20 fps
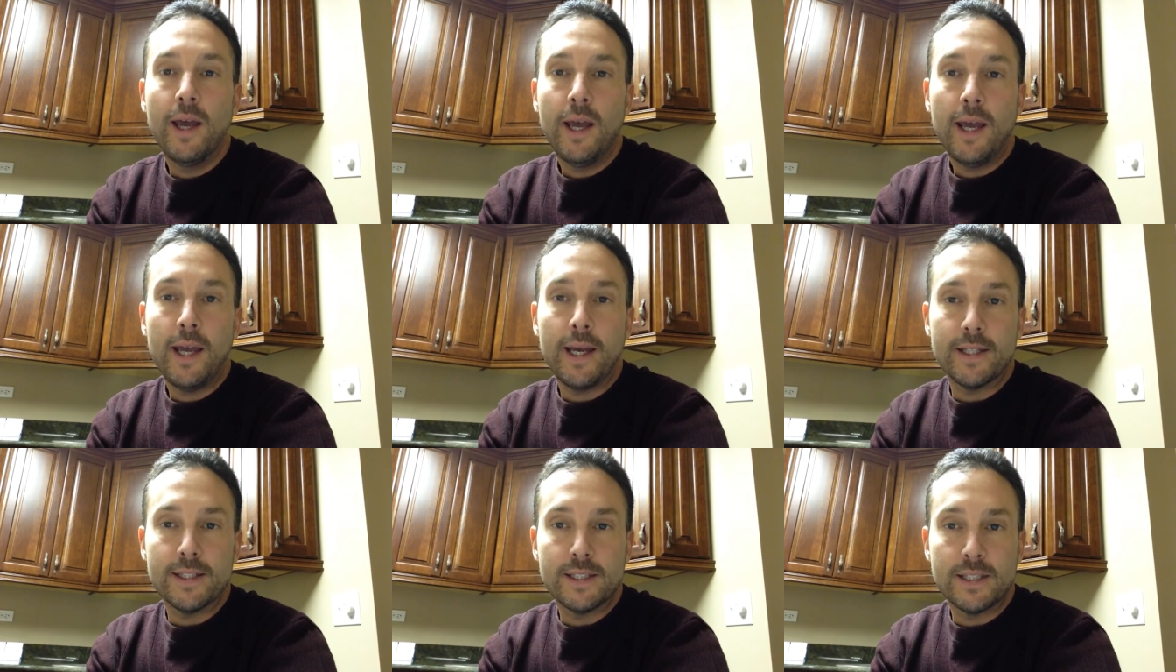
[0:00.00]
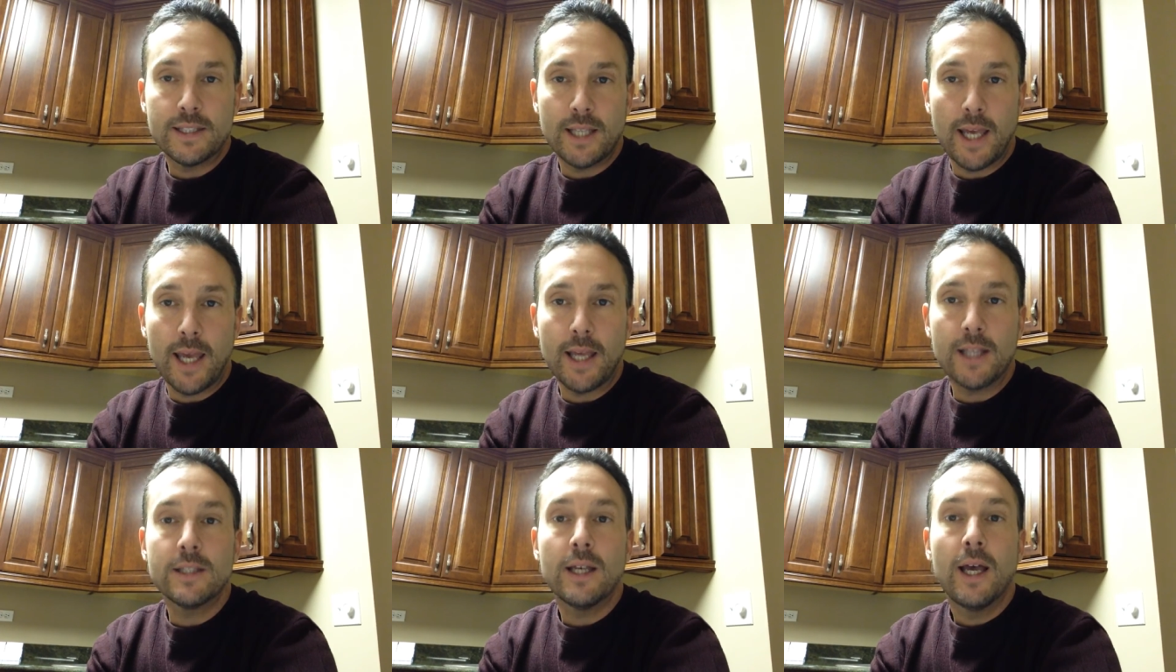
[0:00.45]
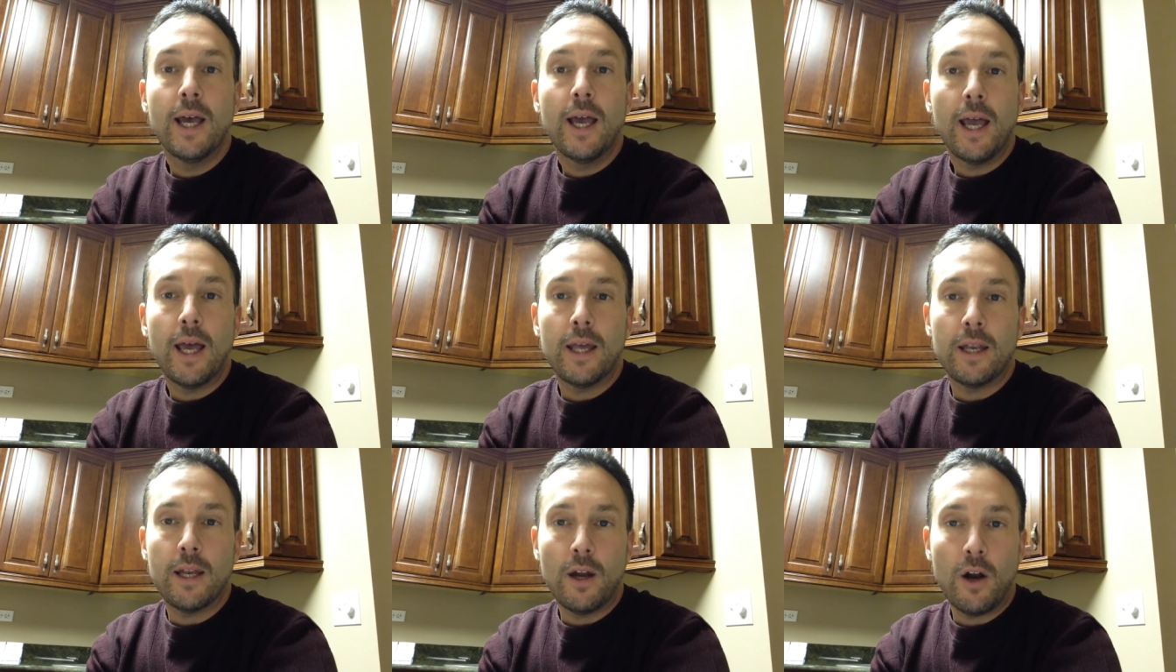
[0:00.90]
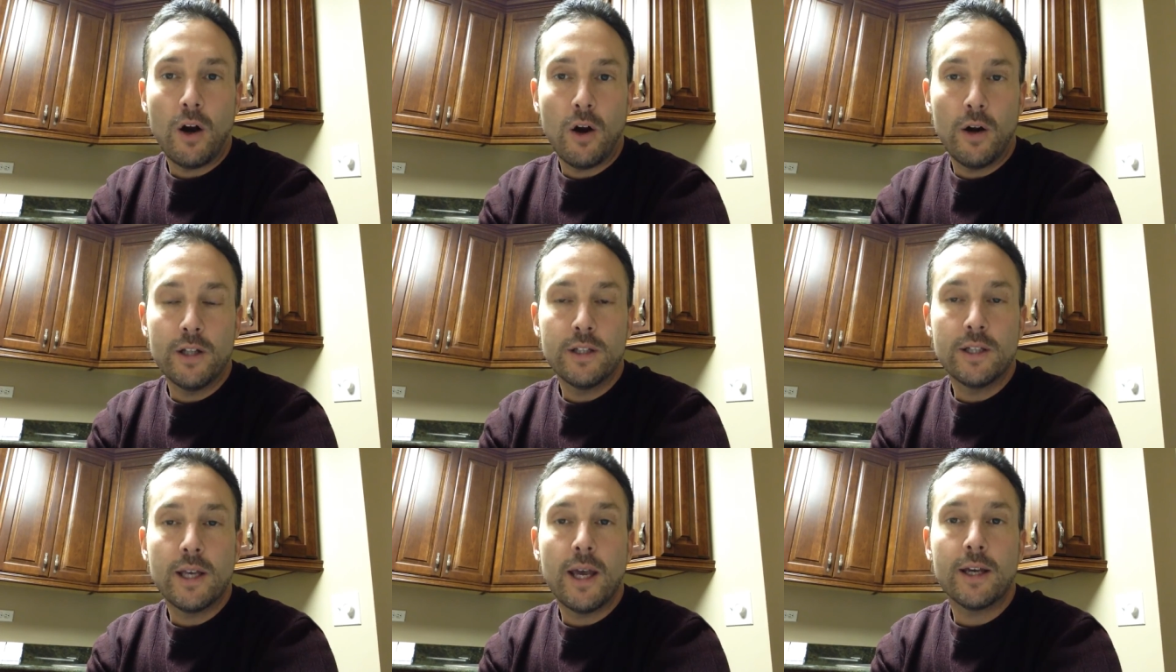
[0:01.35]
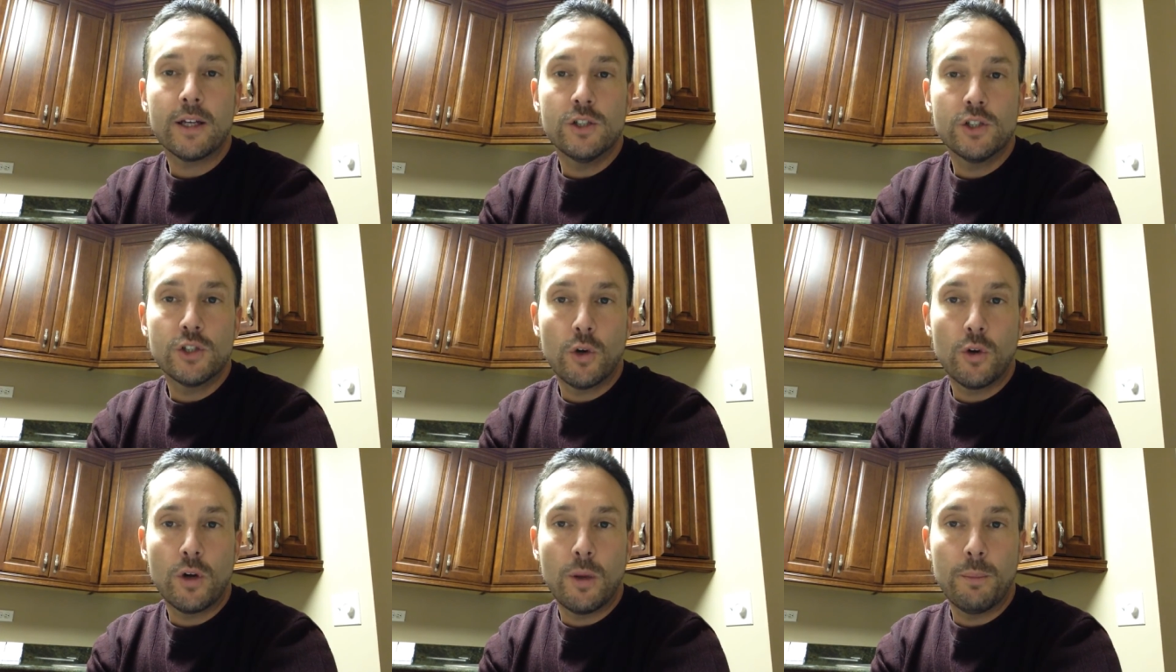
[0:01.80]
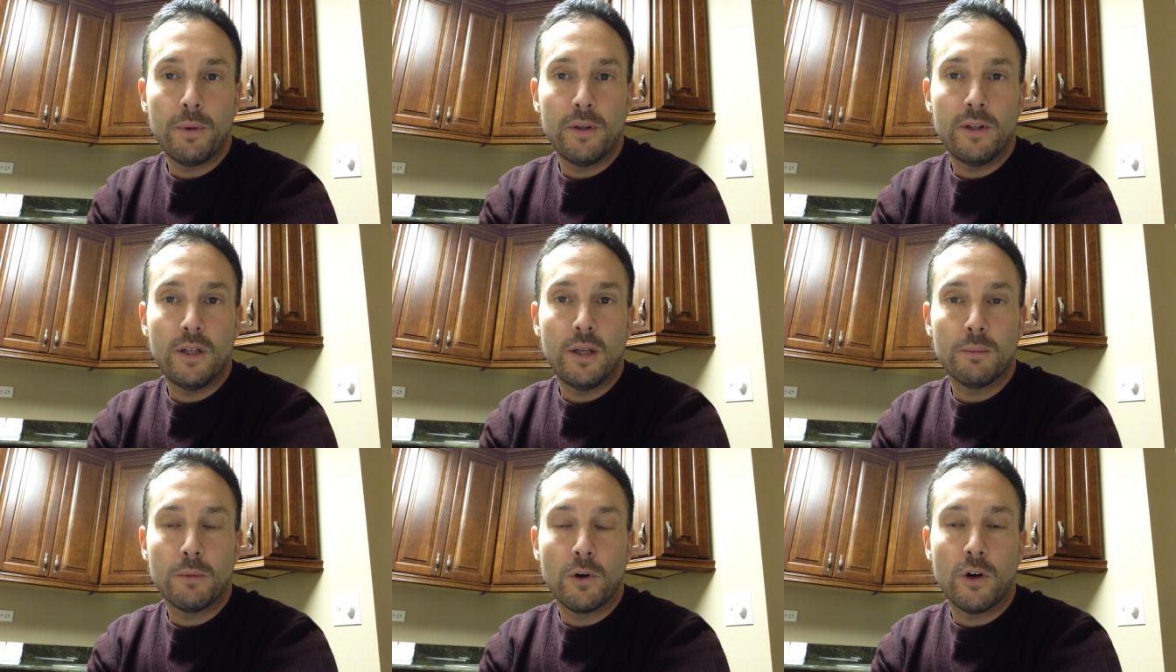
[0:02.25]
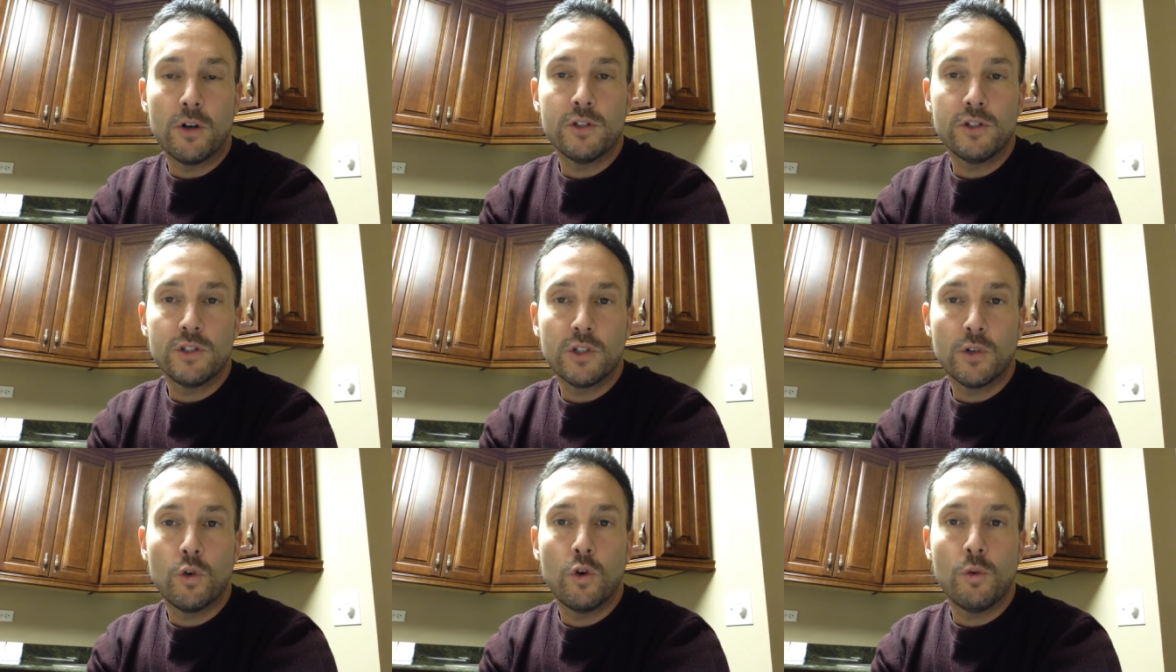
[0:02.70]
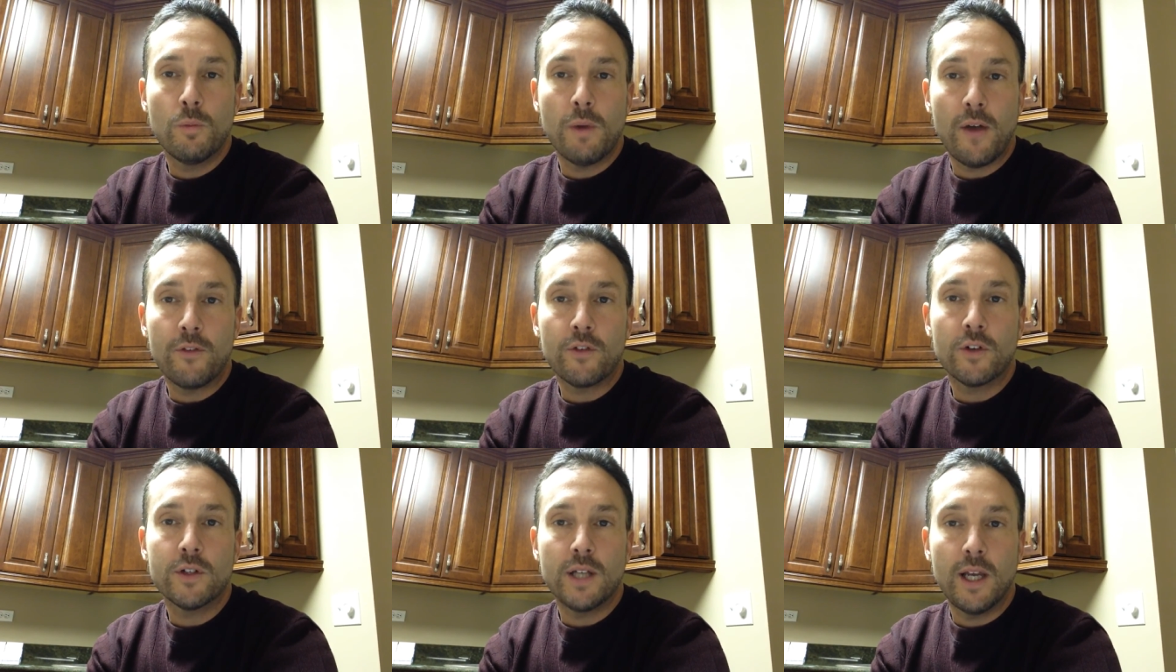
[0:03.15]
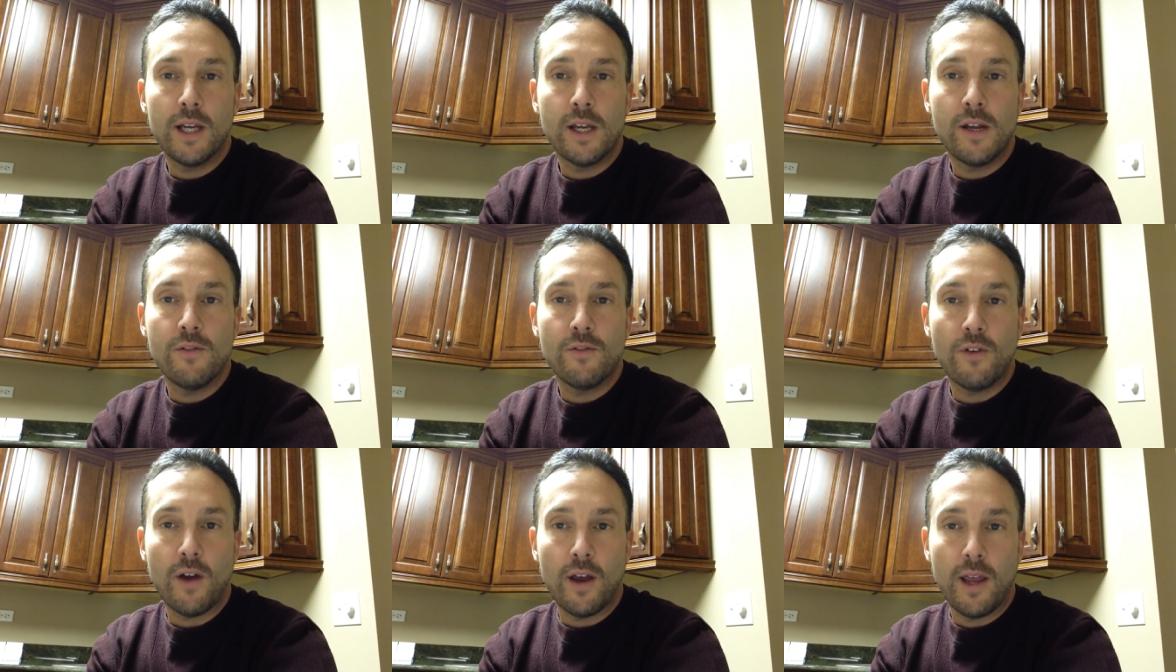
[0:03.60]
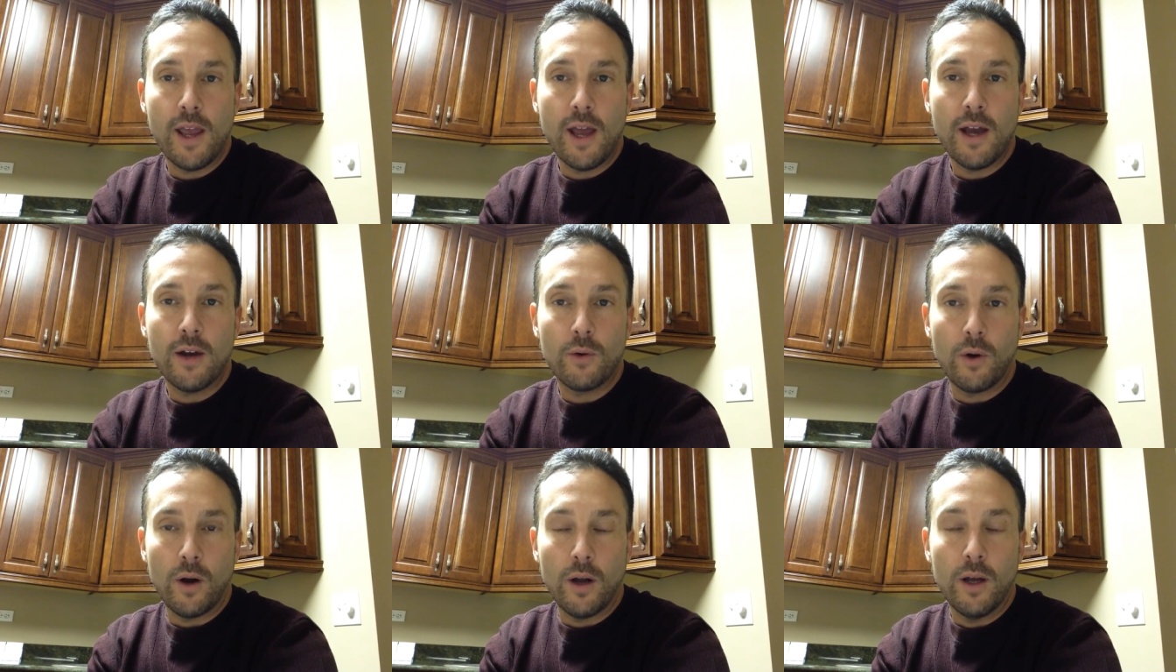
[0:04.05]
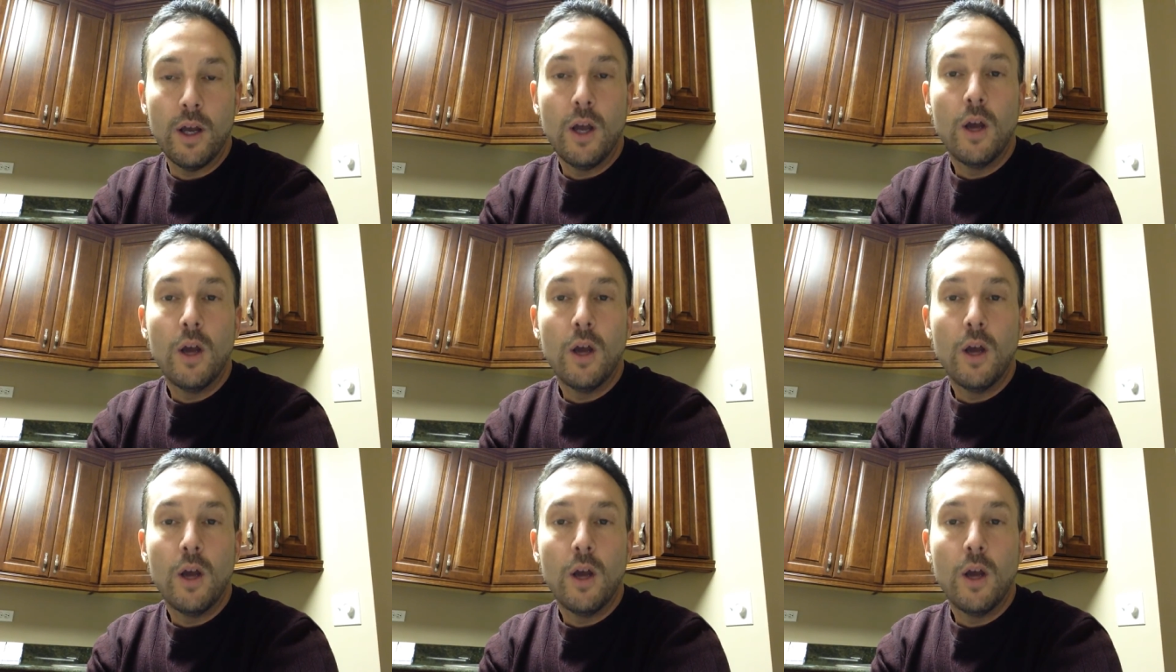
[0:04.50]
had sex, had a heart attack, and showed up in the emergency room after taking Viagra.